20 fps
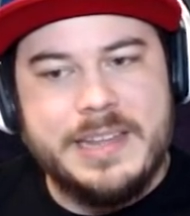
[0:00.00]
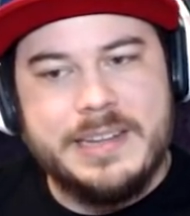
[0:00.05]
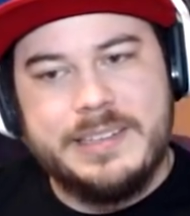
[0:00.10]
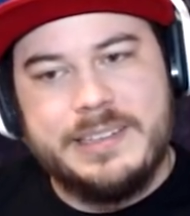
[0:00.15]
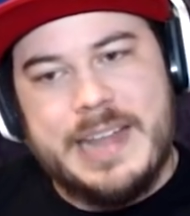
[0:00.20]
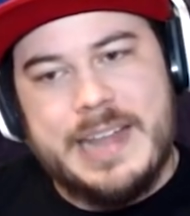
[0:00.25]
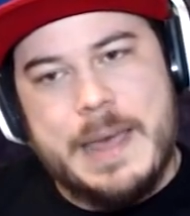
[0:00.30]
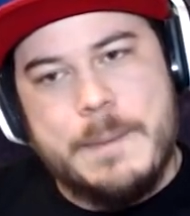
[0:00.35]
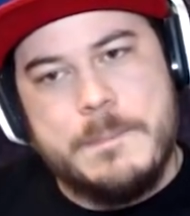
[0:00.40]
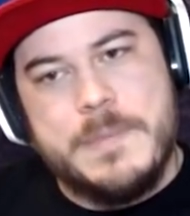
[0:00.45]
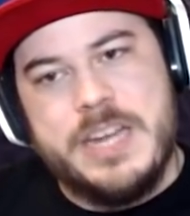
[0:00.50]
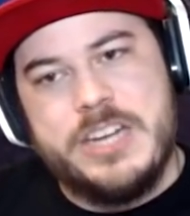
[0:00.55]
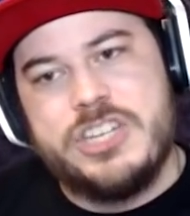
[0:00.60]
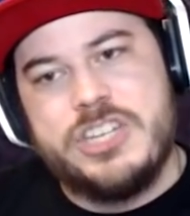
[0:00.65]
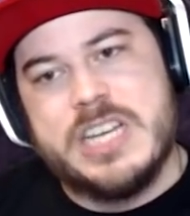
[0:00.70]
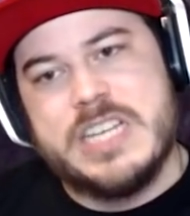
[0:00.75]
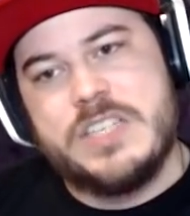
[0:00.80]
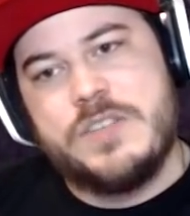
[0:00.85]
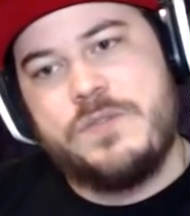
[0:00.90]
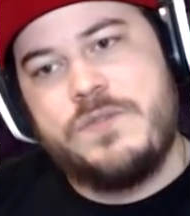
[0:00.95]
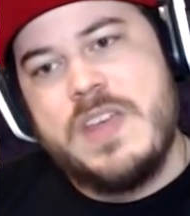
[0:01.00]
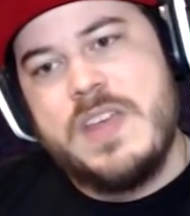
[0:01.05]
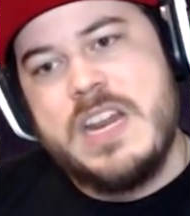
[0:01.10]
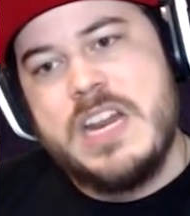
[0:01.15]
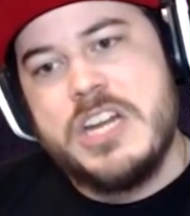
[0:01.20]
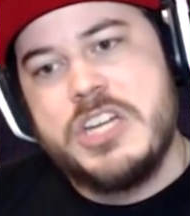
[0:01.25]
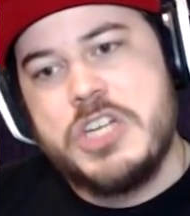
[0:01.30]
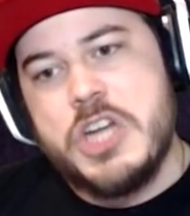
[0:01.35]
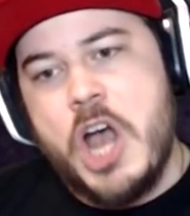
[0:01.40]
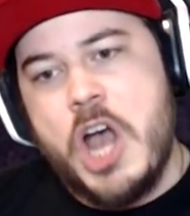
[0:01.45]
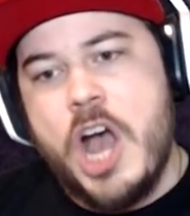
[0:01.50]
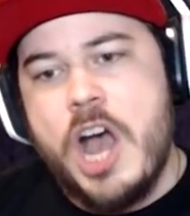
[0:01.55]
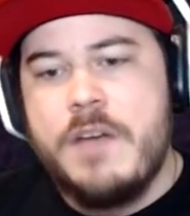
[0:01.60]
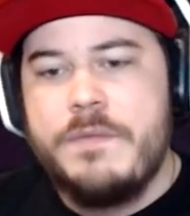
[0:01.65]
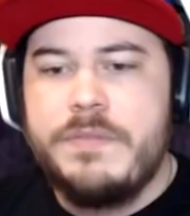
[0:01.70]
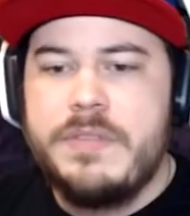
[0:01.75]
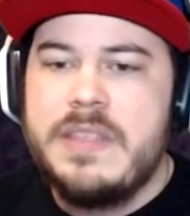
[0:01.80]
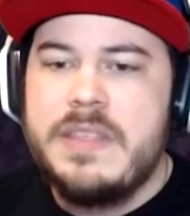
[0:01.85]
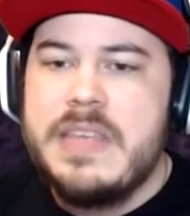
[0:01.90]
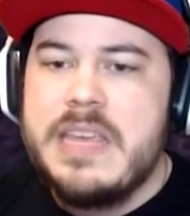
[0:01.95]
Let me just finish off
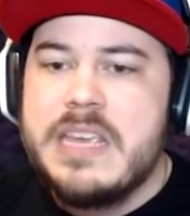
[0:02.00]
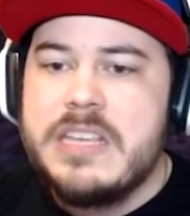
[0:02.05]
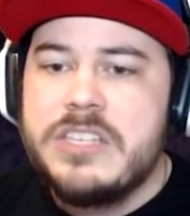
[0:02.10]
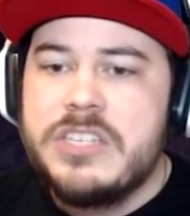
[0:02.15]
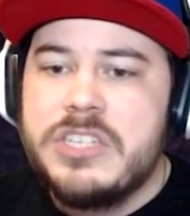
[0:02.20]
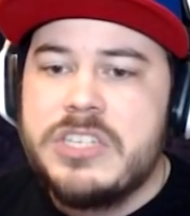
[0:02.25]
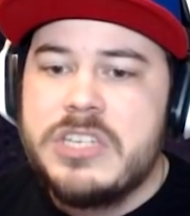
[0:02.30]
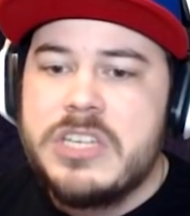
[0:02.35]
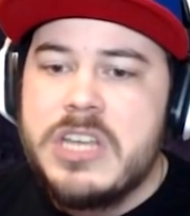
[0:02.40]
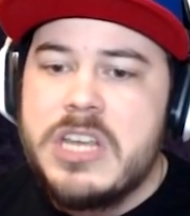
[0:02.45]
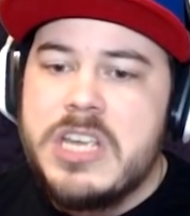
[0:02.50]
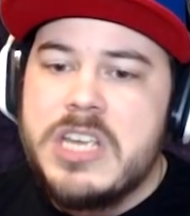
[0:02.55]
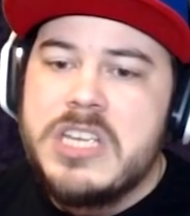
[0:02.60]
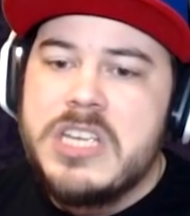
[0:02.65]
this